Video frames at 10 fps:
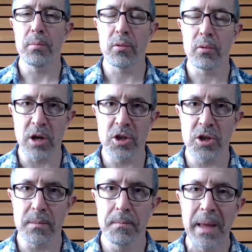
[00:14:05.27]

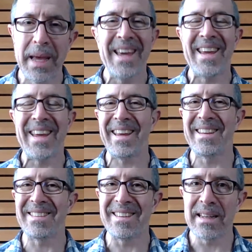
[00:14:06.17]
Prussian. He
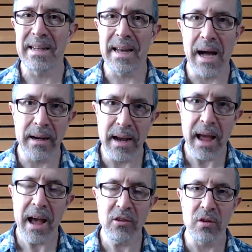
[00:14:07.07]
is not a
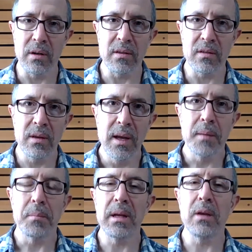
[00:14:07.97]
nationalist, but he